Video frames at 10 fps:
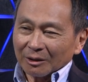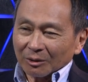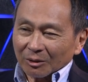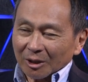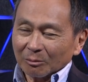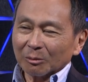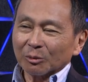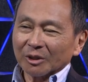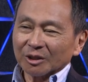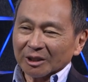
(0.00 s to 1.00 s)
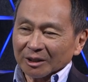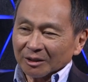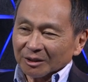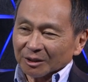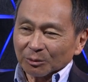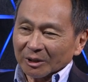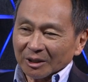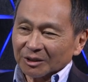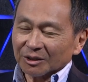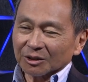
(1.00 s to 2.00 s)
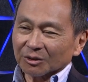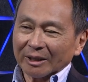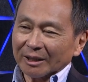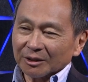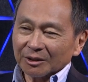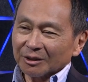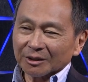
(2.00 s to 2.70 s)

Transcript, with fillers: you know, come up with agendas and realistic strategies